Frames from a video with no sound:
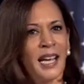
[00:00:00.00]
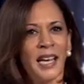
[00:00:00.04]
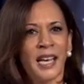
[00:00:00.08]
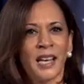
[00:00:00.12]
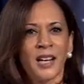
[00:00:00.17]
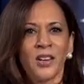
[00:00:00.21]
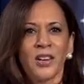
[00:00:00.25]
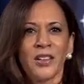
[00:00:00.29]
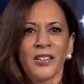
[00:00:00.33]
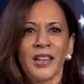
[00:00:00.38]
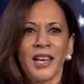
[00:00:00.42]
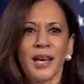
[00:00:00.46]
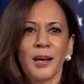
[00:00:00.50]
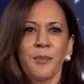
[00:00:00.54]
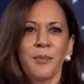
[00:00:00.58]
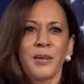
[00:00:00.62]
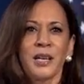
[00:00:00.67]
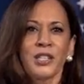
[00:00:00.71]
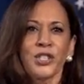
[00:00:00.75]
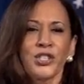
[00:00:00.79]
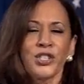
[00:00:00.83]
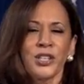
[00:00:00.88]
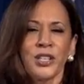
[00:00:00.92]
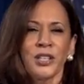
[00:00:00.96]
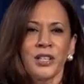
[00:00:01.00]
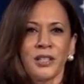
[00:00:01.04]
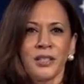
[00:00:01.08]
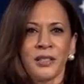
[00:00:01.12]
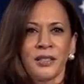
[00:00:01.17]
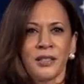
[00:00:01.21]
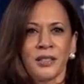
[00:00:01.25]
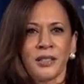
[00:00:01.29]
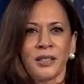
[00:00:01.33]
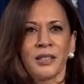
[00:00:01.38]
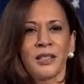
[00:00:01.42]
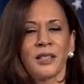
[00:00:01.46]
And on that measure,
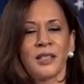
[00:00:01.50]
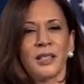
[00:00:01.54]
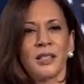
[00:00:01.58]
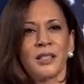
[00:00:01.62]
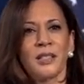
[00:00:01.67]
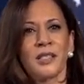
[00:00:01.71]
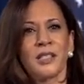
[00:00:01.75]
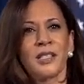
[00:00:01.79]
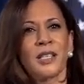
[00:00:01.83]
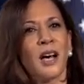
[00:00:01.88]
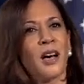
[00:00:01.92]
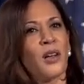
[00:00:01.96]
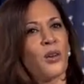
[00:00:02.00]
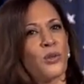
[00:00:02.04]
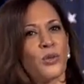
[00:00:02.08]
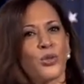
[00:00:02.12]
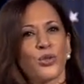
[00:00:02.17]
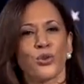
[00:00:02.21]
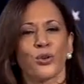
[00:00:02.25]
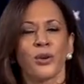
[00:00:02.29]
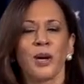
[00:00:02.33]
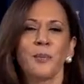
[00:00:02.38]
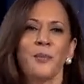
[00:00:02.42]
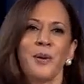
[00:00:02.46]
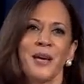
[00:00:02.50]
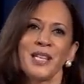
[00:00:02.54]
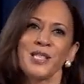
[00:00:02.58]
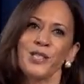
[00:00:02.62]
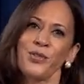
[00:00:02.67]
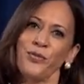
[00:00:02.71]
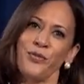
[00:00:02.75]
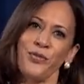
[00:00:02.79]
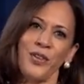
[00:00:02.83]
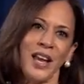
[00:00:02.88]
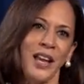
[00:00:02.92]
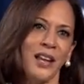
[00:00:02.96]
Donald Trump
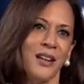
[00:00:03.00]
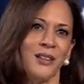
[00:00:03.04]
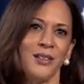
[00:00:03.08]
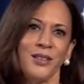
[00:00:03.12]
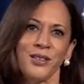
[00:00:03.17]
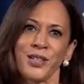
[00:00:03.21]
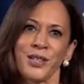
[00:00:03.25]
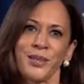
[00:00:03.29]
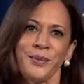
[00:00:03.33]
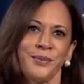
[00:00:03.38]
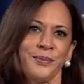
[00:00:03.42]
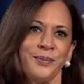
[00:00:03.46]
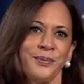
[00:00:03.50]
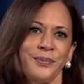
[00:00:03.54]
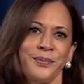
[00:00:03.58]
has failed.